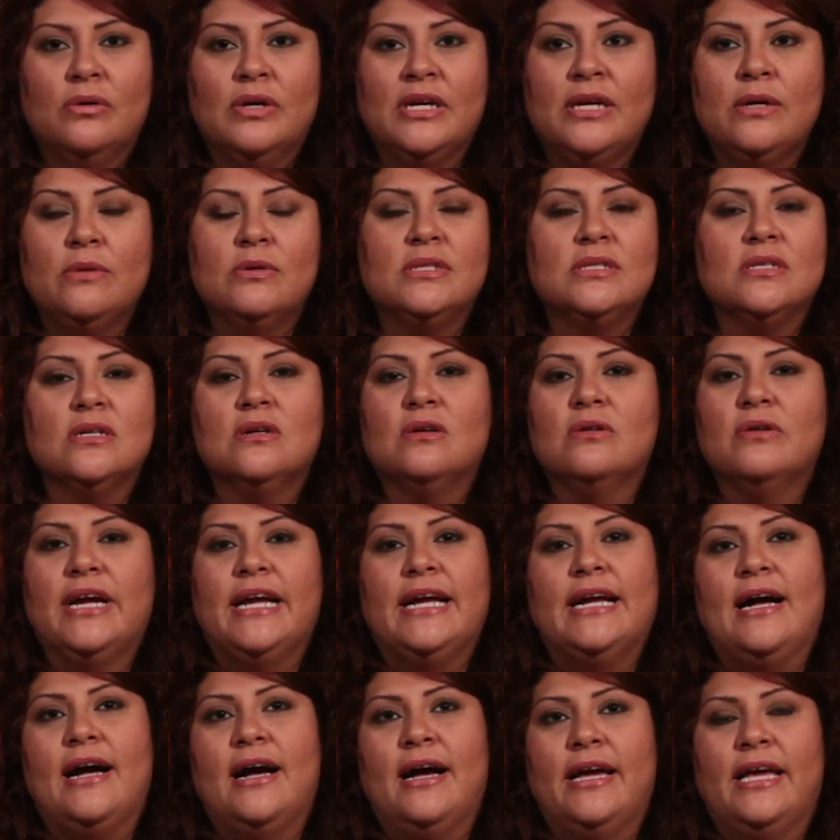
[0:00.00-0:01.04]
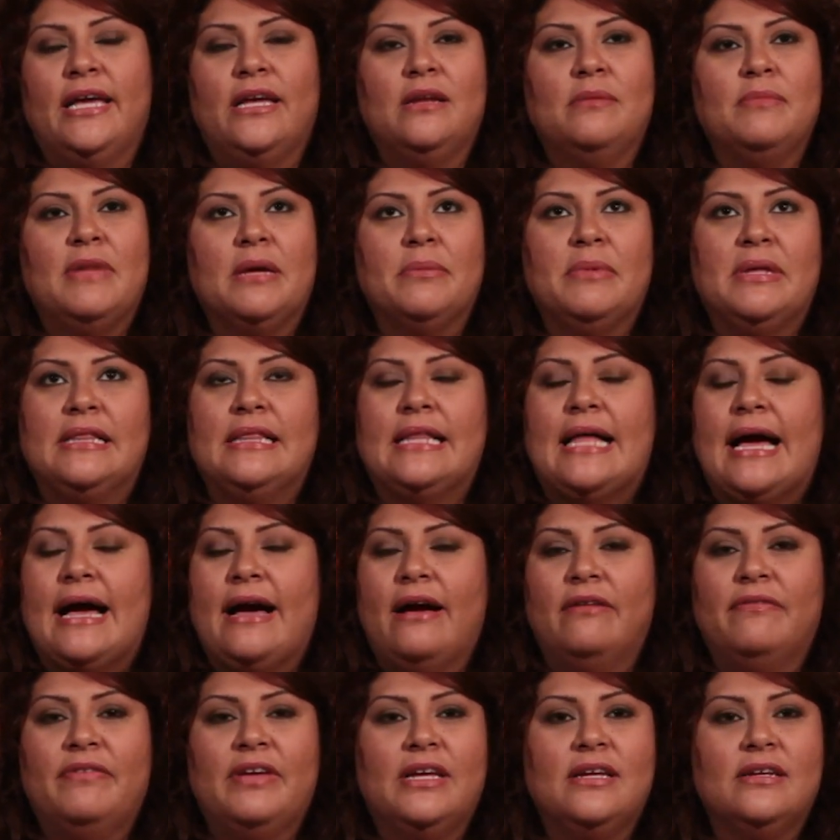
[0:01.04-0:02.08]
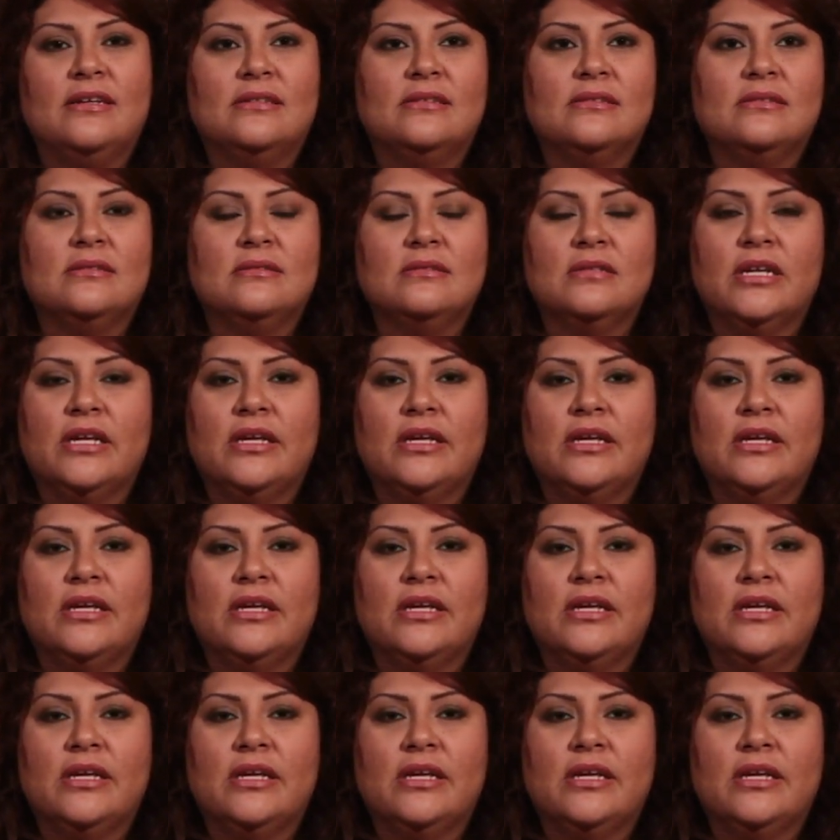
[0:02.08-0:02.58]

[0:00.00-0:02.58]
he was a great guy. He'd make me laugh. He's